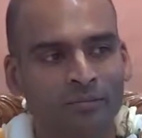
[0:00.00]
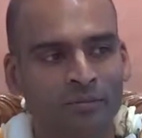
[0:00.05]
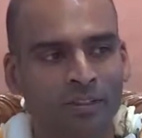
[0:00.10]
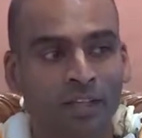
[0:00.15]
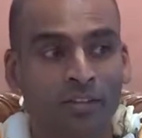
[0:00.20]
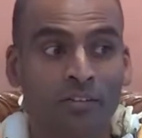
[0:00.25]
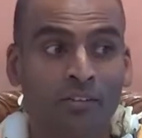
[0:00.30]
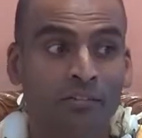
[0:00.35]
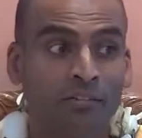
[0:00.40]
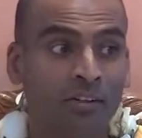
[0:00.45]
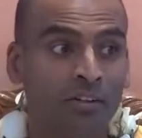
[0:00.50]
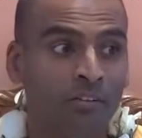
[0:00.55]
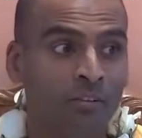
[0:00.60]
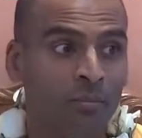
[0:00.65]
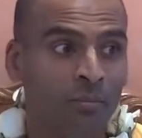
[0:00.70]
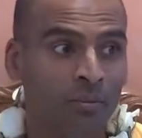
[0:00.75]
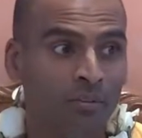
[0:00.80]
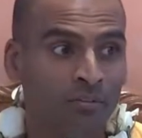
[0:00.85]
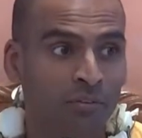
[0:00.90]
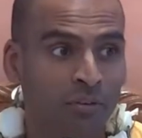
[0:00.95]
That's a
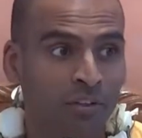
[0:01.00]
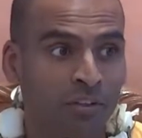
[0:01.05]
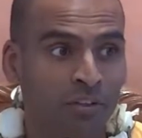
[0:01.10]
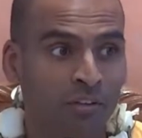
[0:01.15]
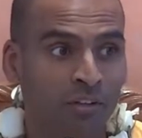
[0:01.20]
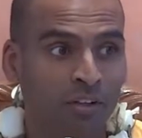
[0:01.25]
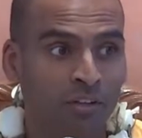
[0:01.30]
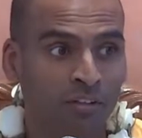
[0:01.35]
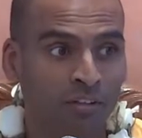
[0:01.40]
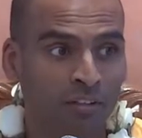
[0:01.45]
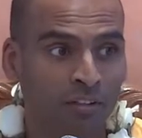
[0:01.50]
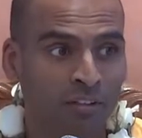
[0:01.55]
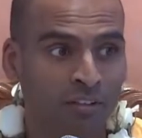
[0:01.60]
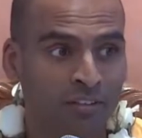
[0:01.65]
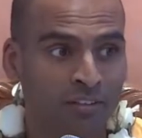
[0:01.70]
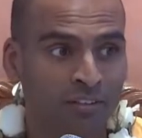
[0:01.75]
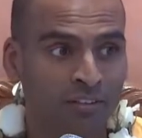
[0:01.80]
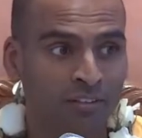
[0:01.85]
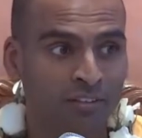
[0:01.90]
recipe for disaster.